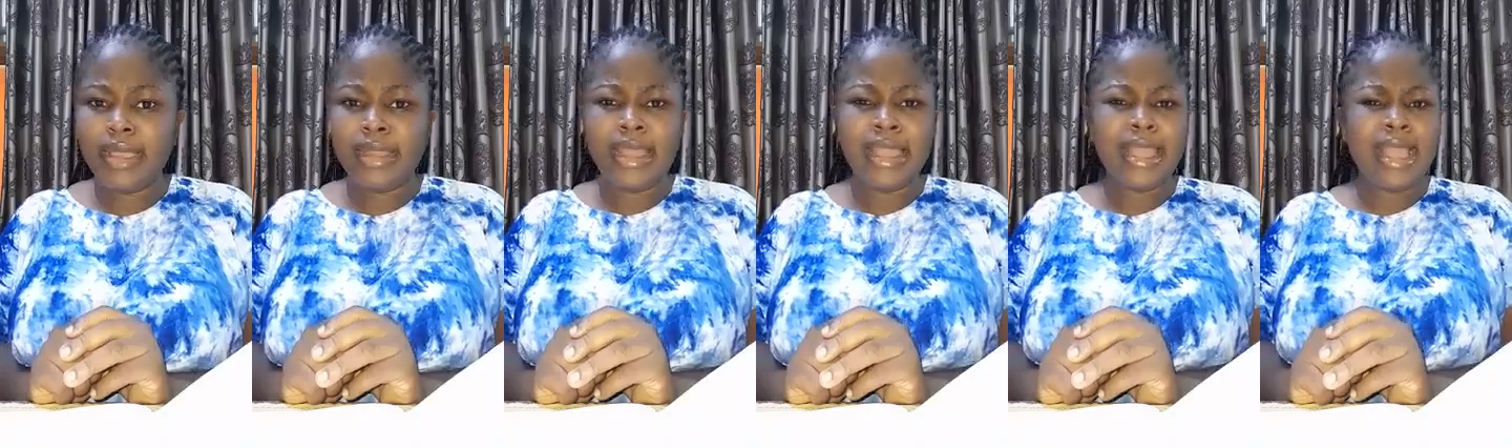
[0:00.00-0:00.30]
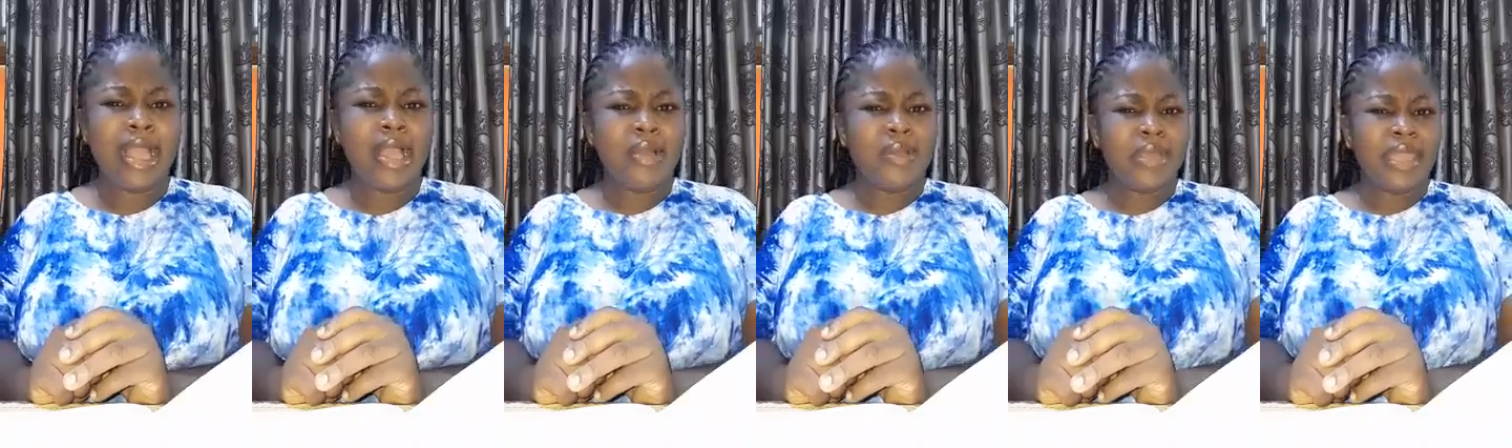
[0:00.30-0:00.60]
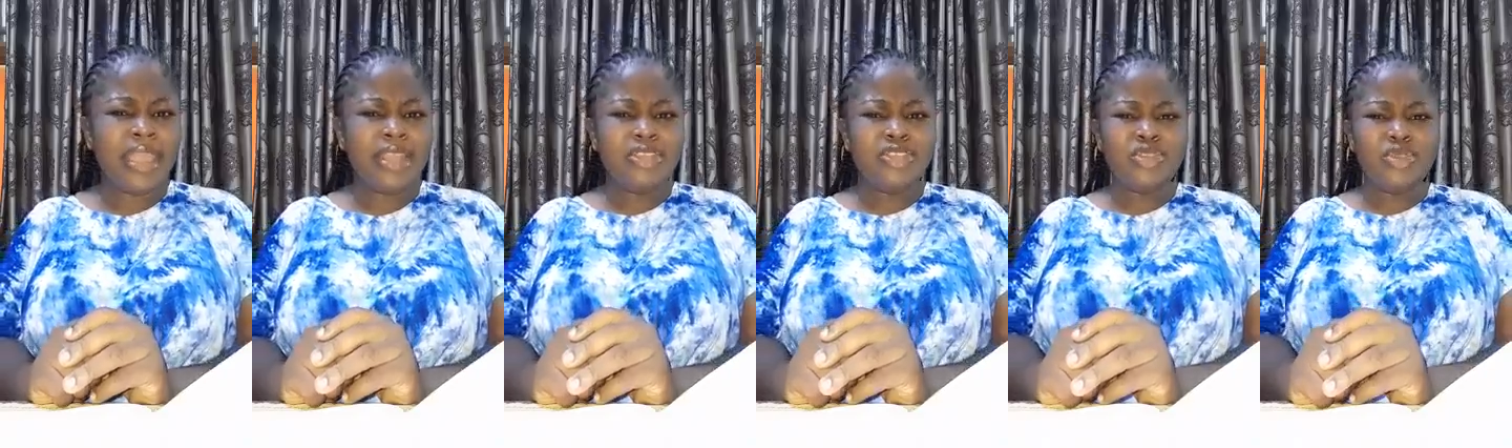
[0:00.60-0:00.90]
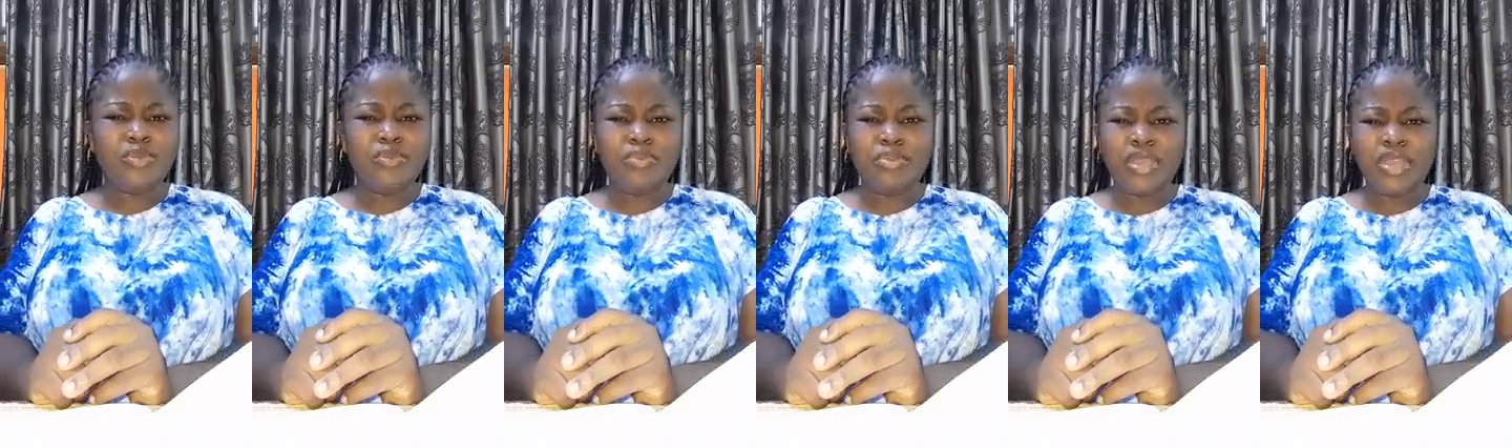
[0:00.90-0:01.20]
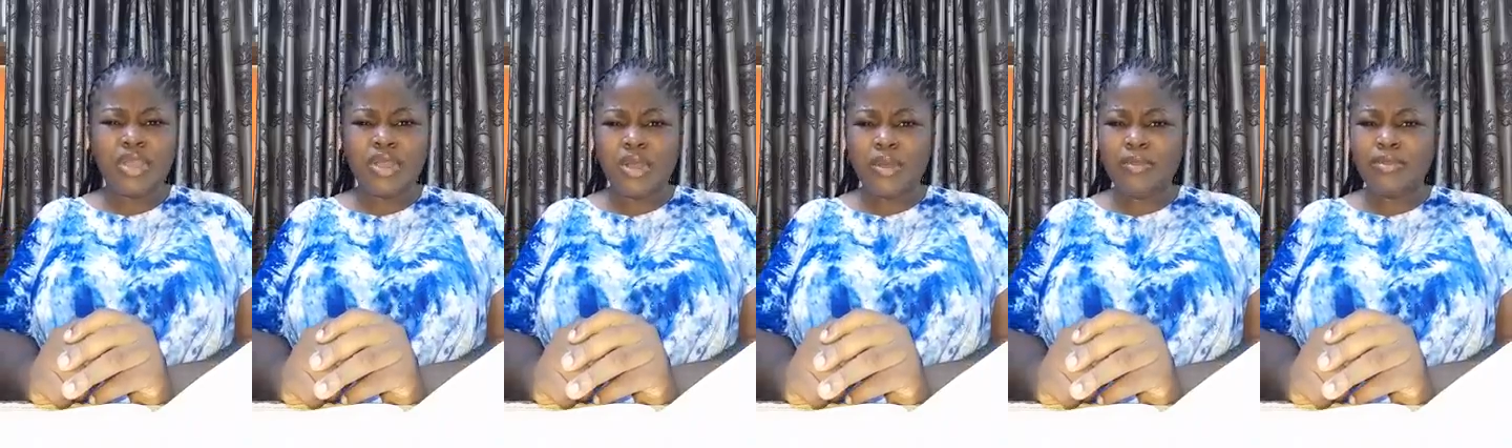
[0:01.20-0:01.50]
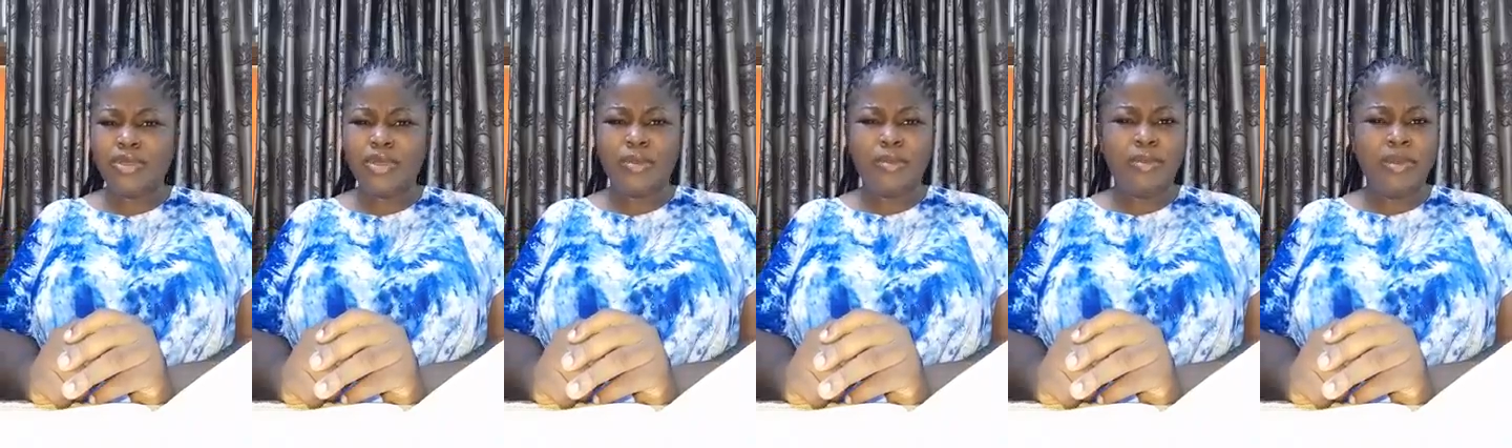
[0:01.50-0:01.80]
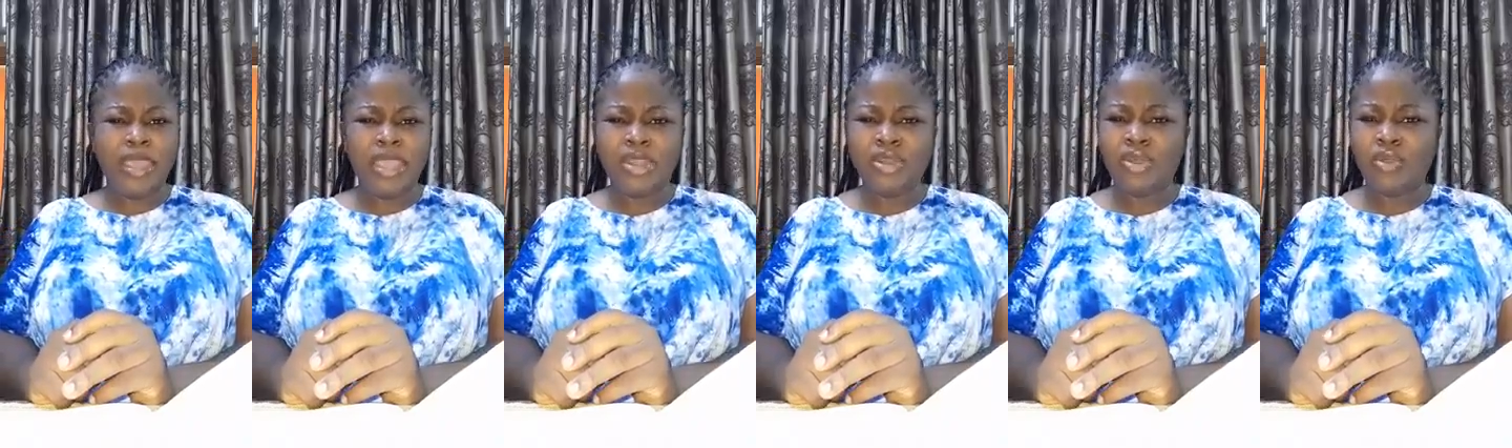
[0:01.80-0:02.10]
Like, how can you pick up your
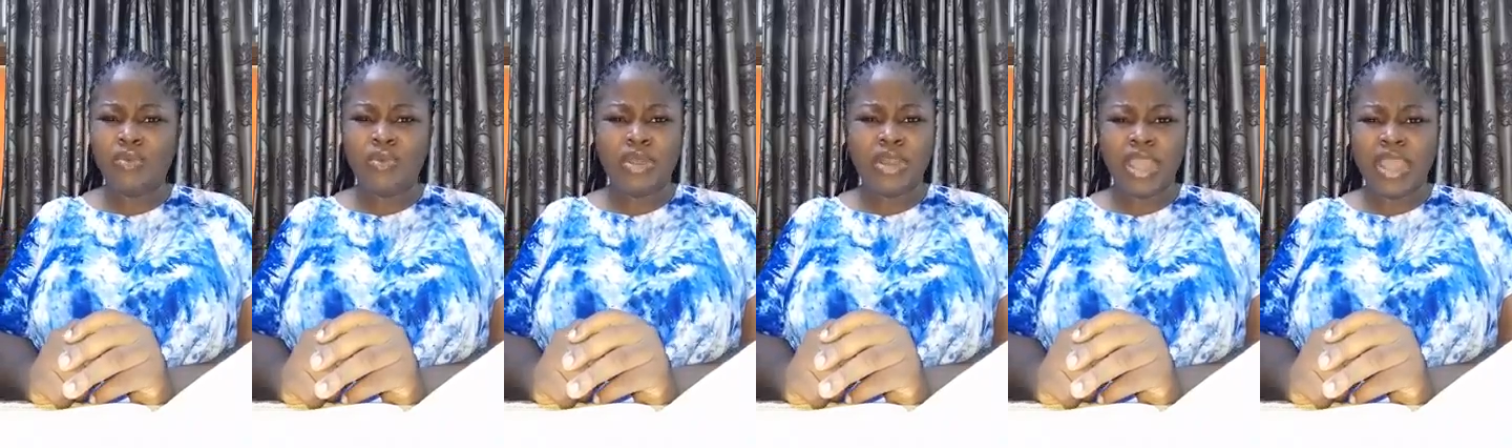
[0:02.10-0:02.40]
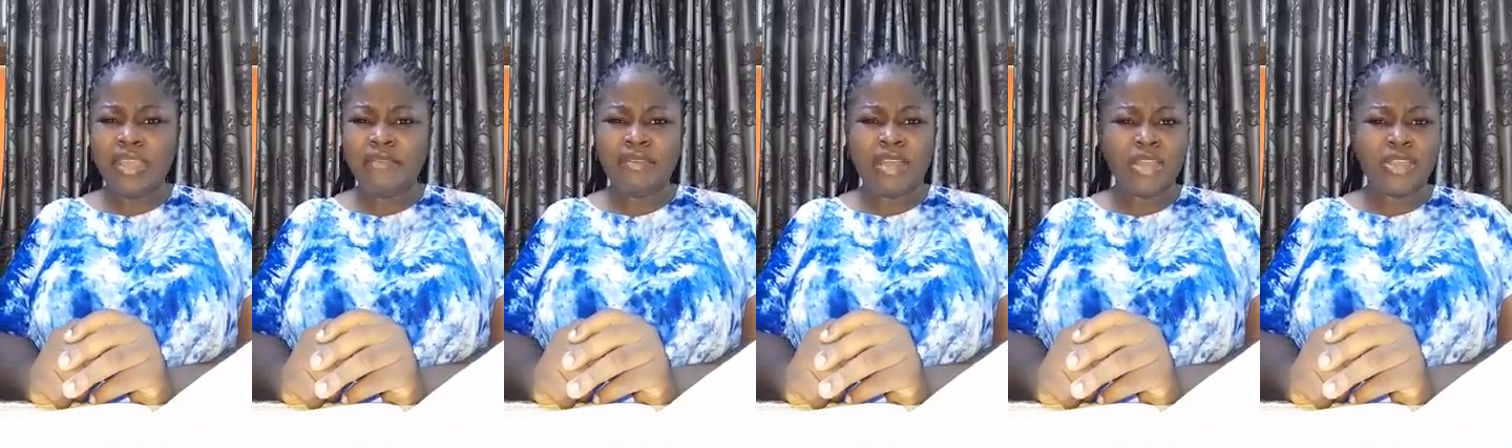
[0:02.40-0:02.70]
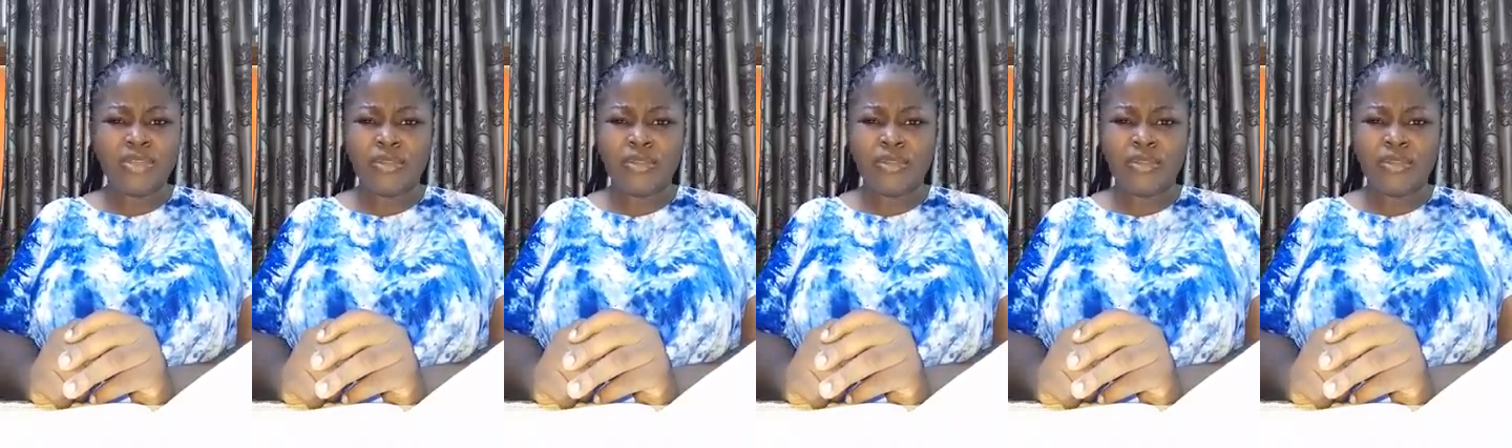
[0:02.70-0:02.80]
pen or whatever,